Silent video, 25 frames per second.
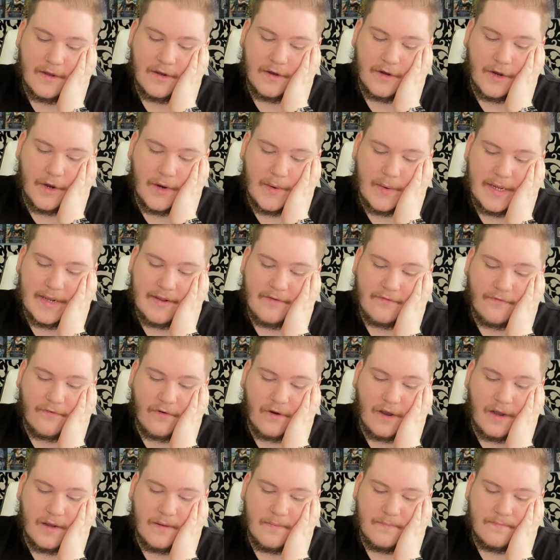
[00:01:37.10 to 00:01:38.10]
Going
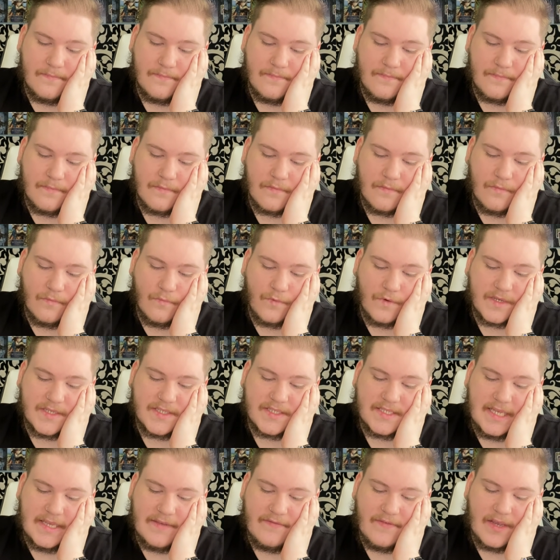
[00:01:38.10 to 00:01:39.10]
from
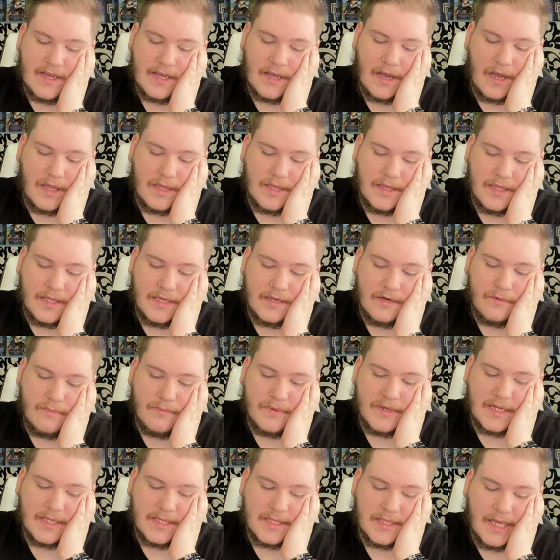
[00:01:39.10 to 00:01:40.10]
receiving a little
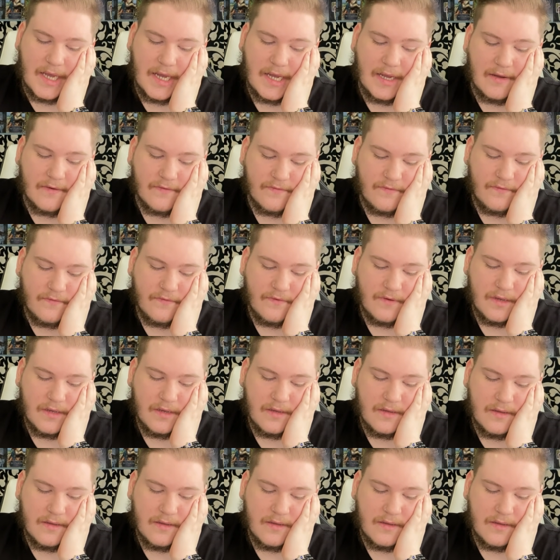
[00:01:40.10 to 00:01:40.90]
bit of love